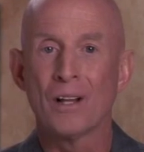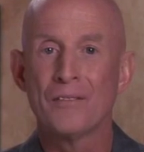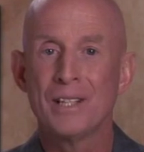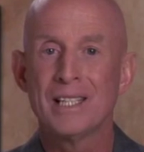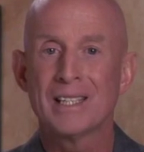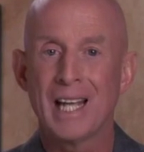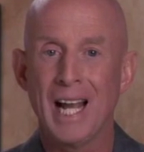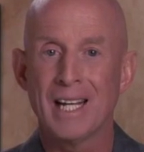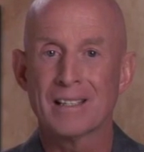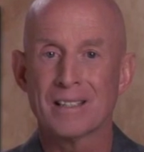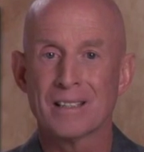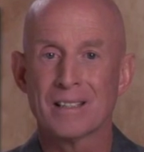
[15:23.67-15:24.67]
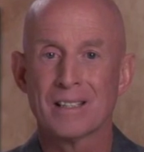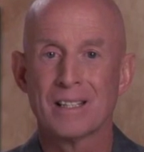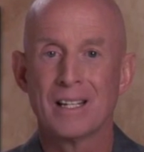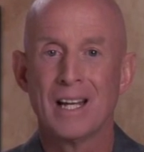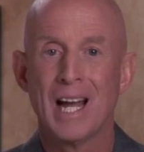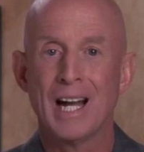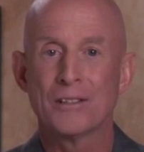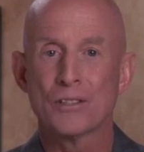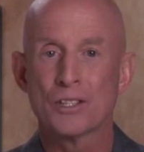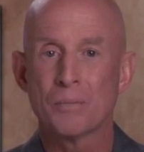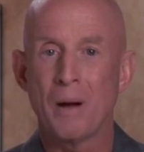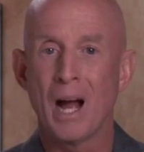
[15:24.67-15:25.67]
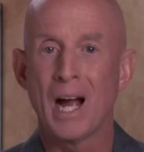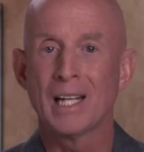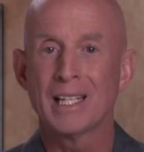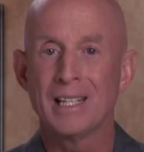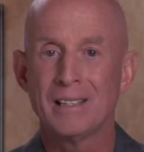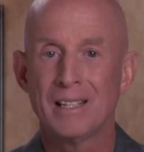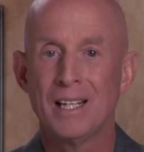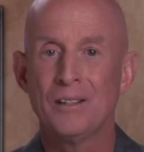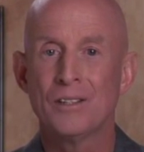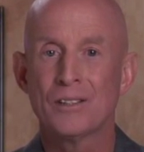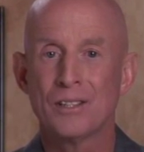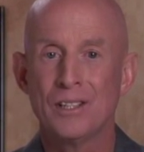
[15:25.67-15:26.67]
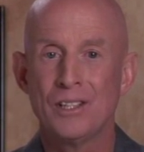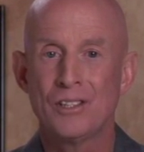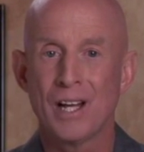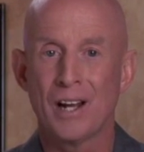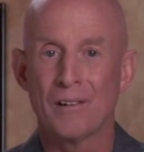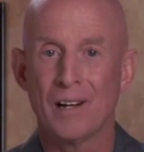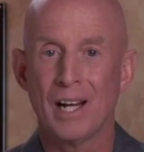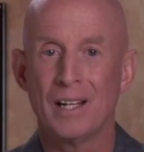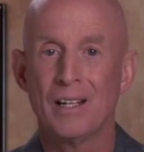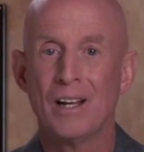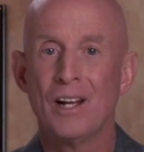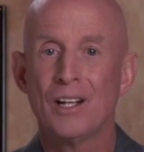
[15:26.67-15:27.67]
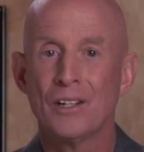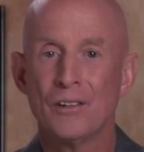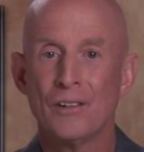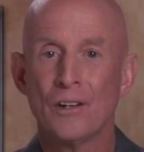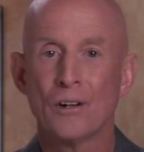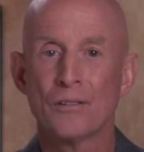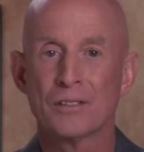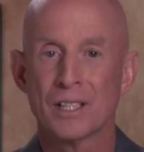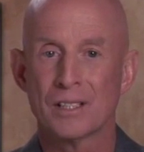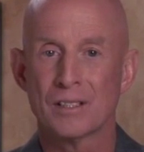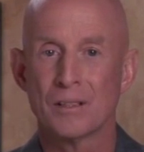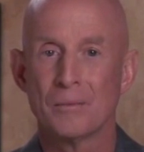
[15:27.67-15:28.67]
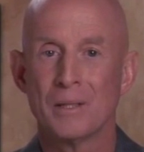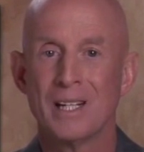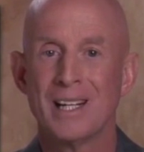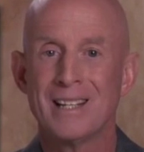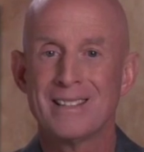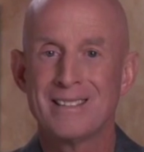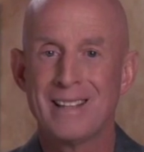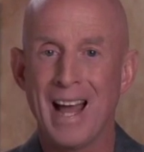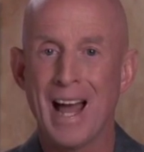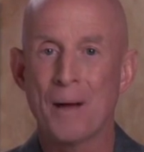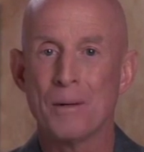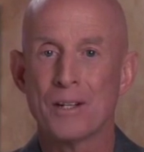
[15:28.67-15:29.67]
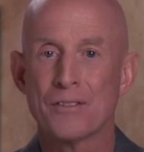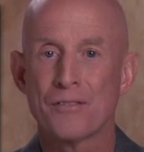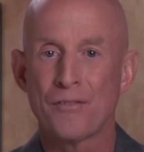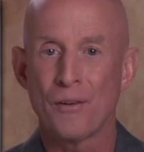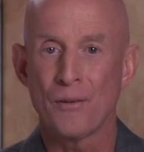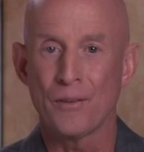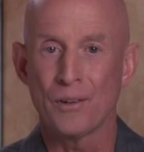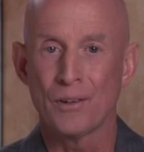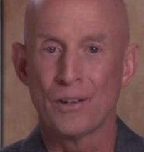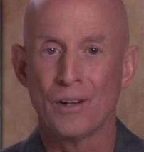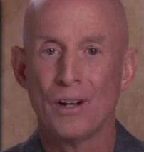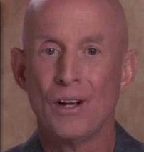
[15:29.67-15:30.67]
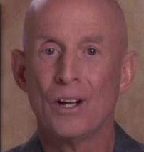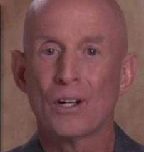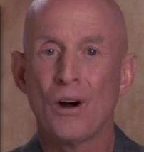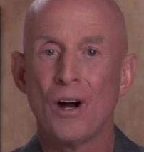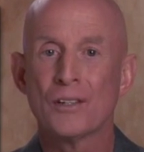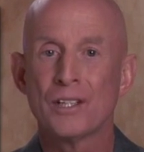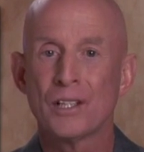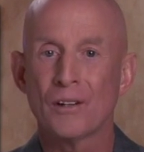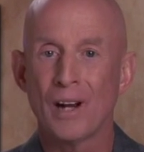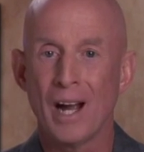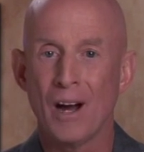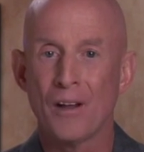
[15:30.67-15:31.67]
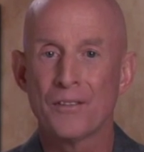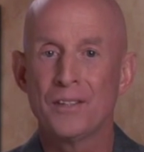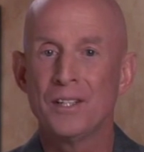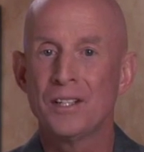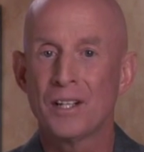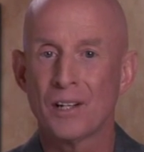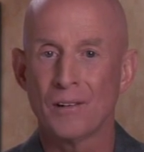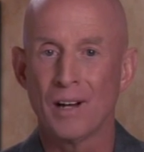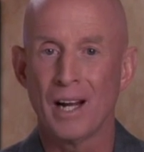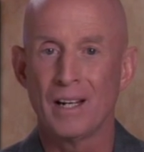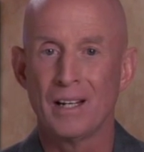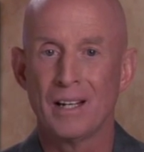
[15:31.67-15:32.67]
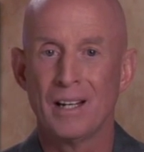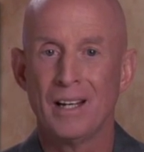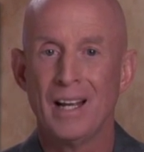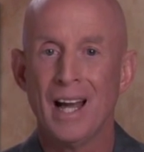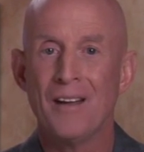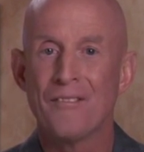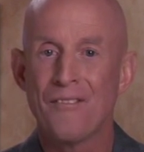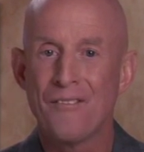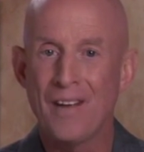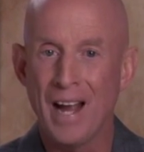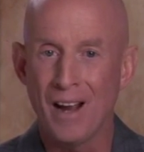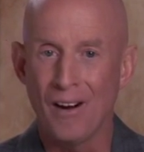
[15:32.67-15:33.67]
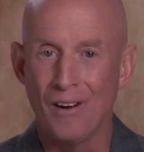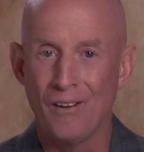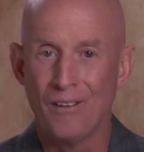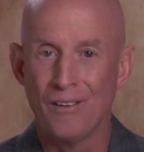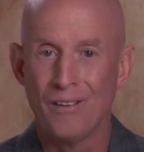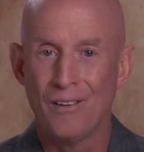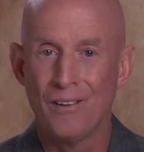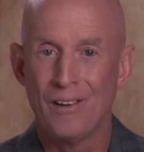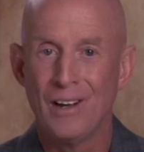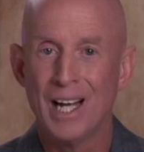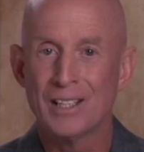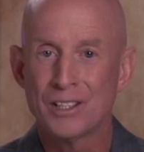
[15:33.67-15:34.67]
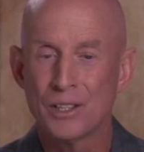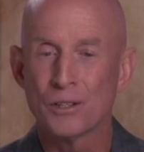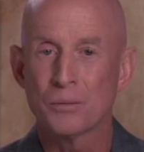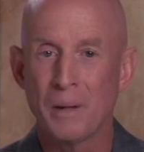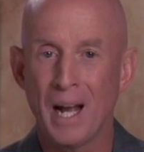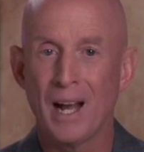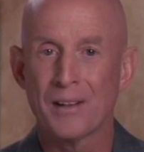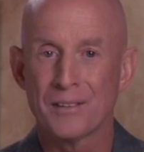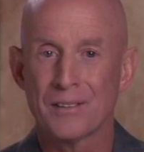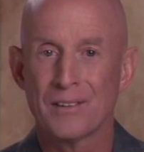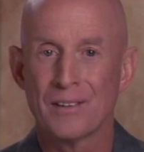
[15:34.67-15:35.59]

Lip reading: of these cases, as your spine continues to degenerate, your nerve system is damaged further, causing your health to deteriorate and fail as years pass.